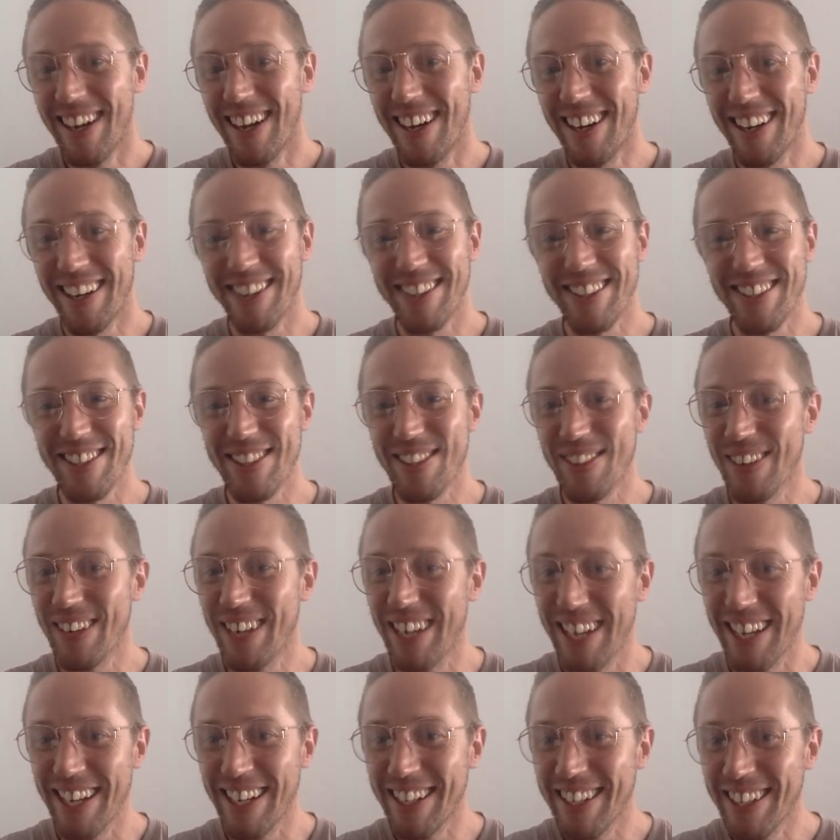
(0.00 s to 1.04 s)
I
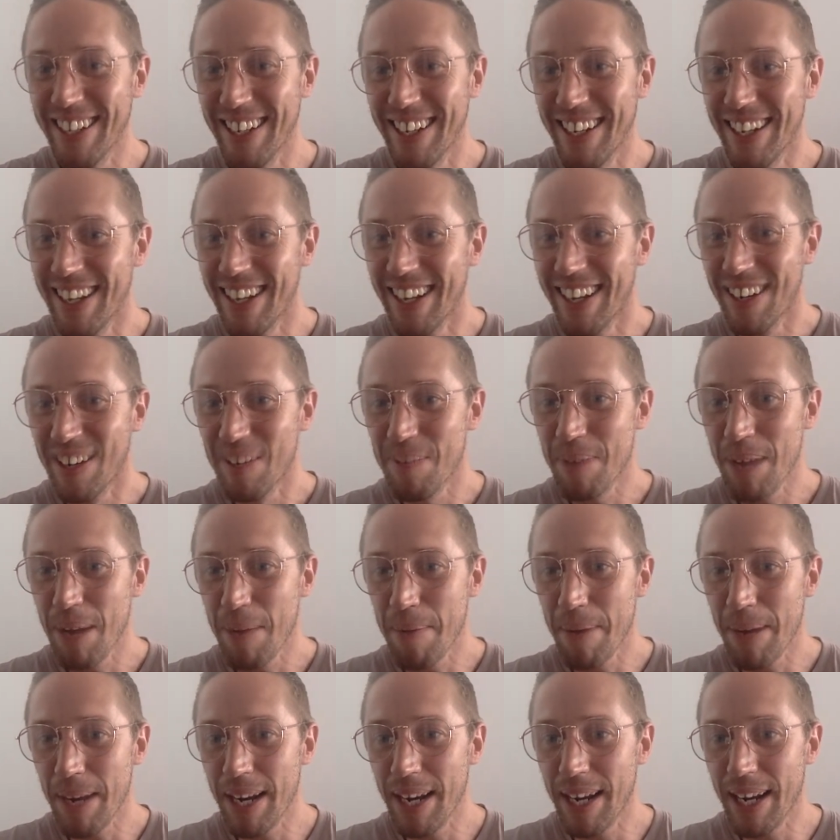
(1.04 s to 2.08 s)
swear.
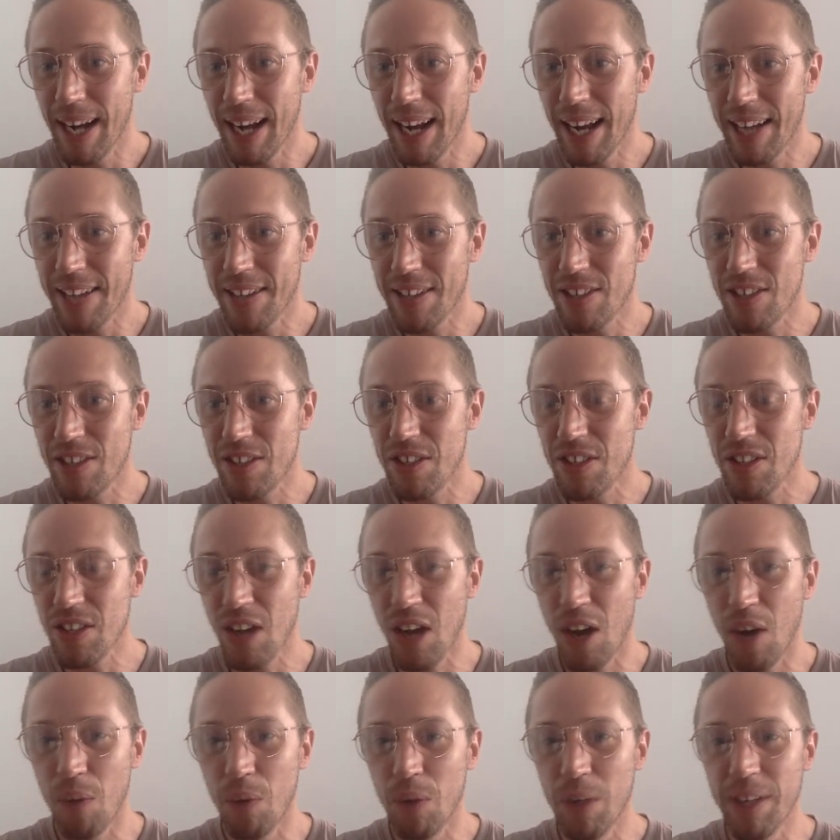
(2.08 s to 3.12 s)
Pepe has to
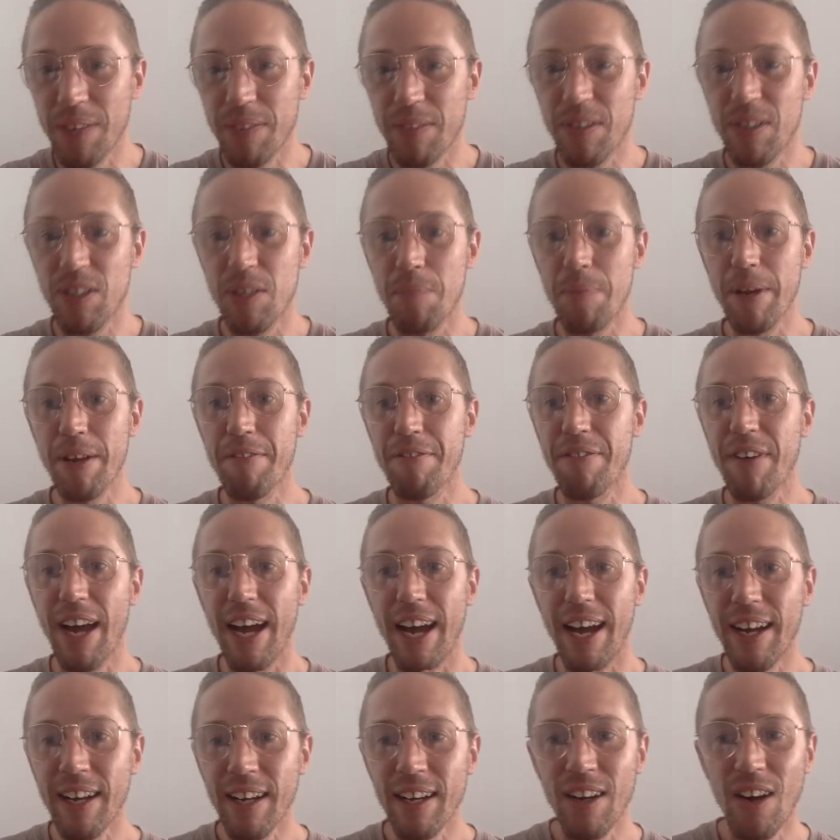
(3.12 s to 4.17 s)
start. Well, to be
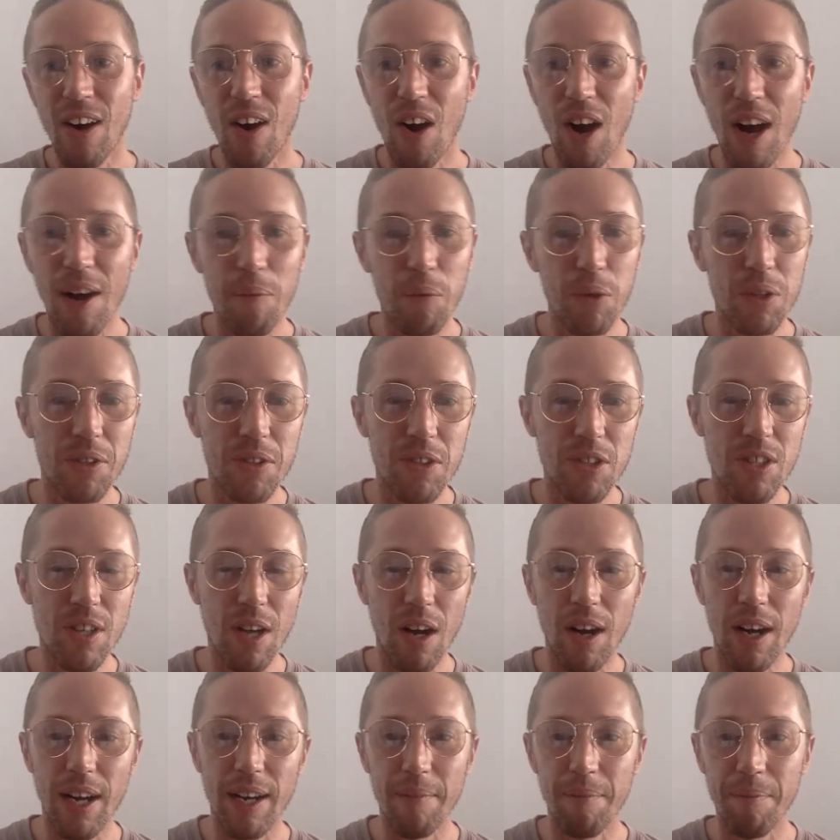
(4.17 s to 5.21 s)
fair, I wouldn't
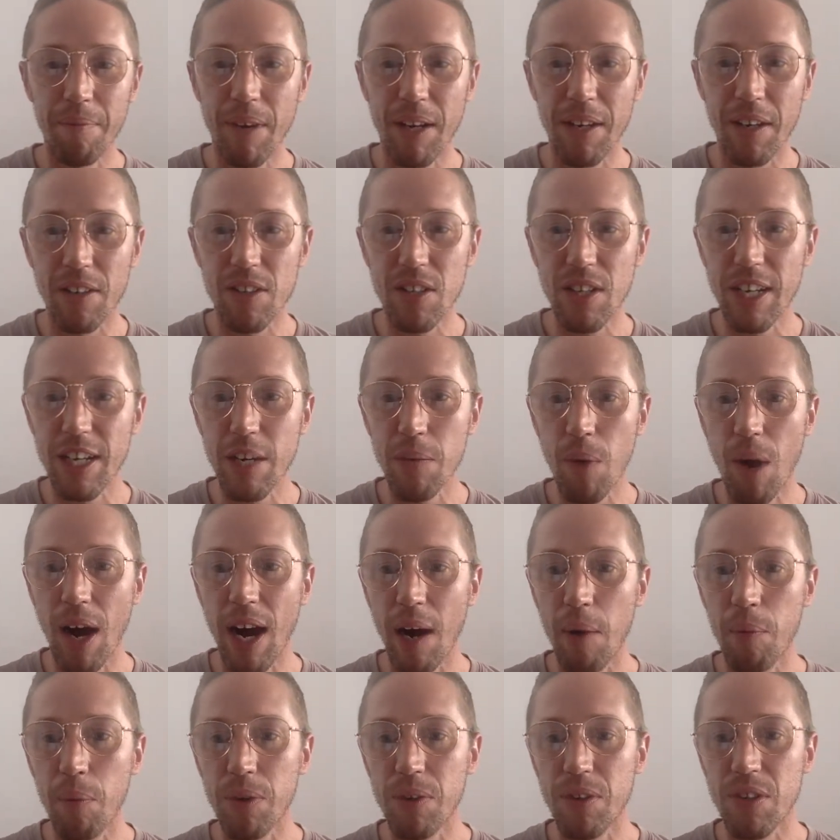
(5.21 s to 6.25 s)
start him, and I'll tell you why
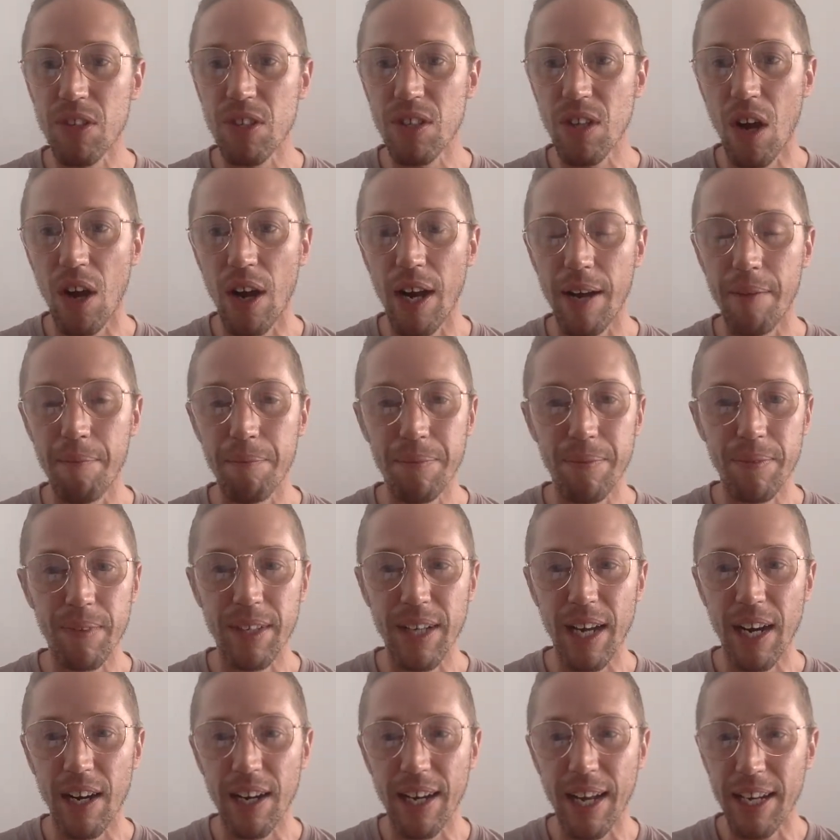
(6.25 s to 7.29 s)
I wouldn't start him.
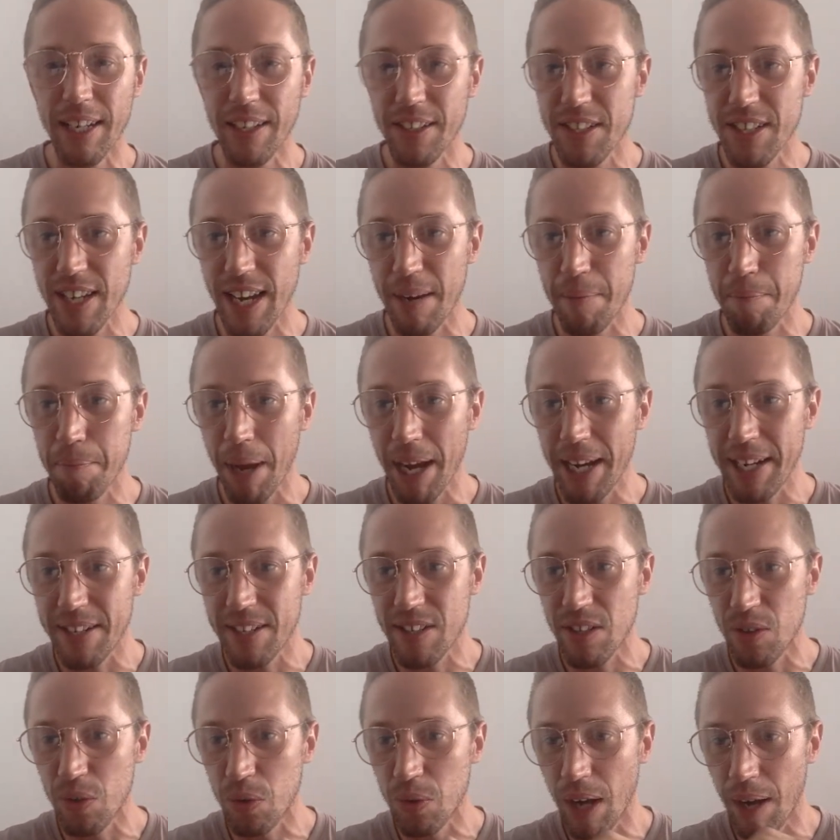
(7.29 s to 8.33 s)
Yeah, I get you saying
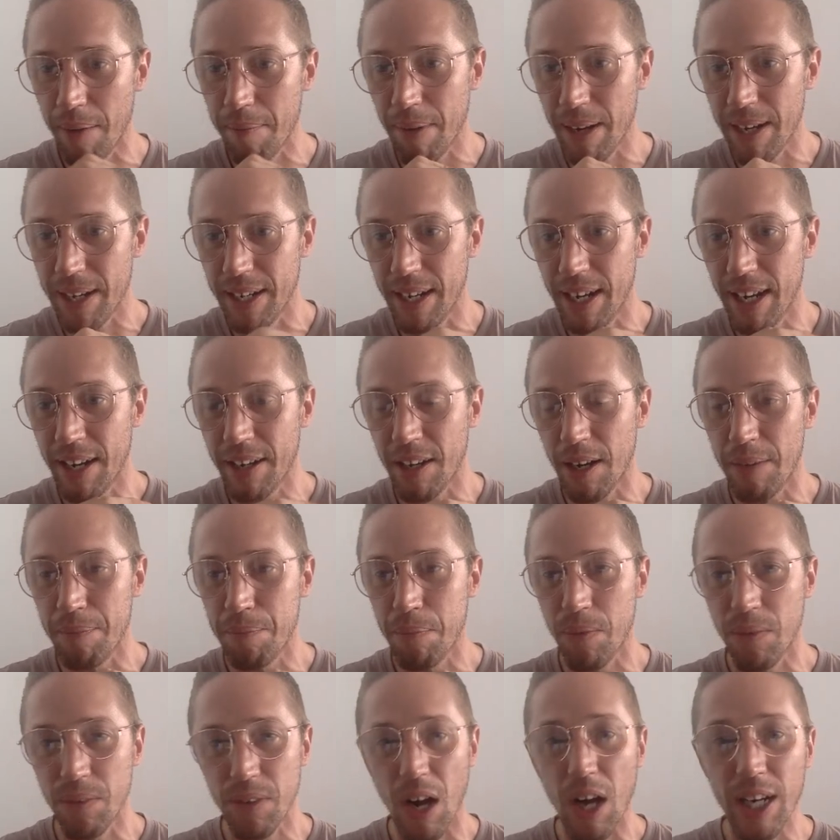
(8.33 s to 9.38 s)
pace and all that, mate. Yeah, and I
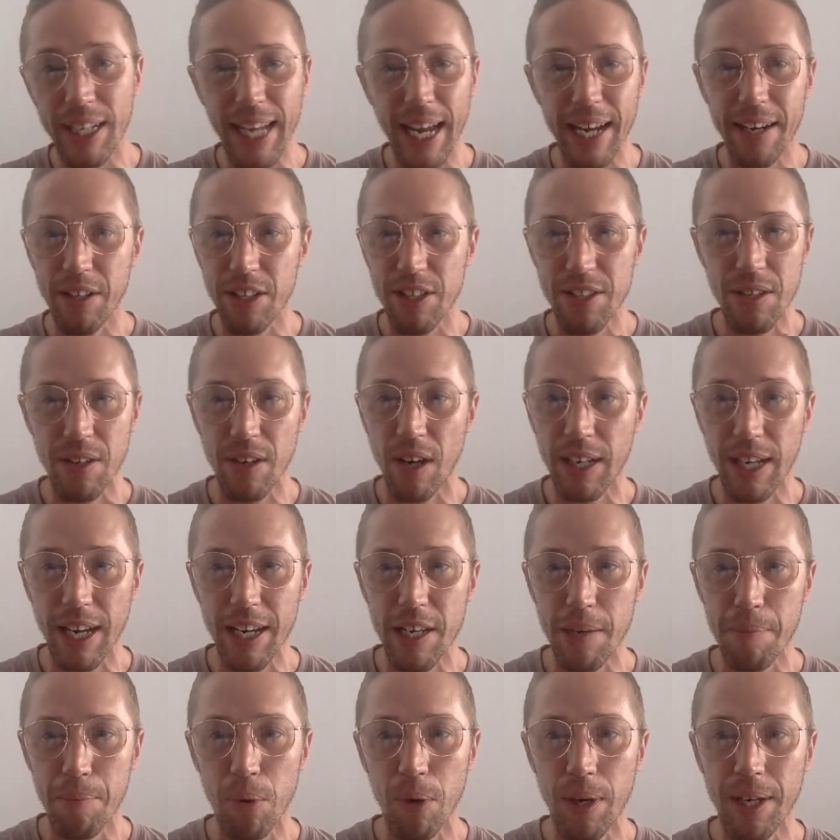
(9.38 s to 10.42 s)
get
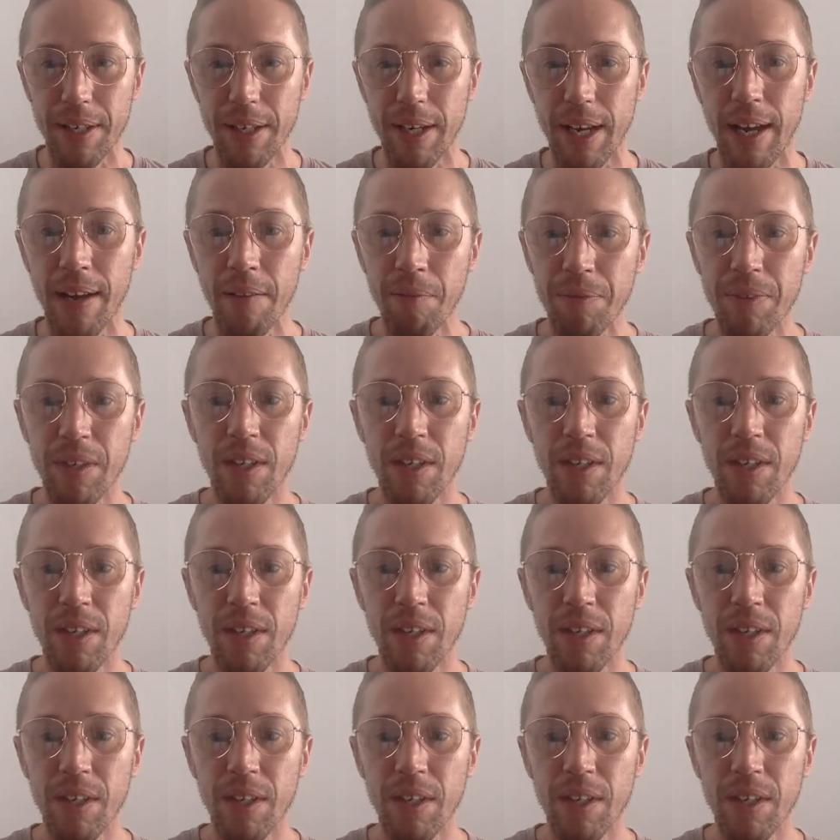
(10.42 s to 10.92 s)
your point. Yeah,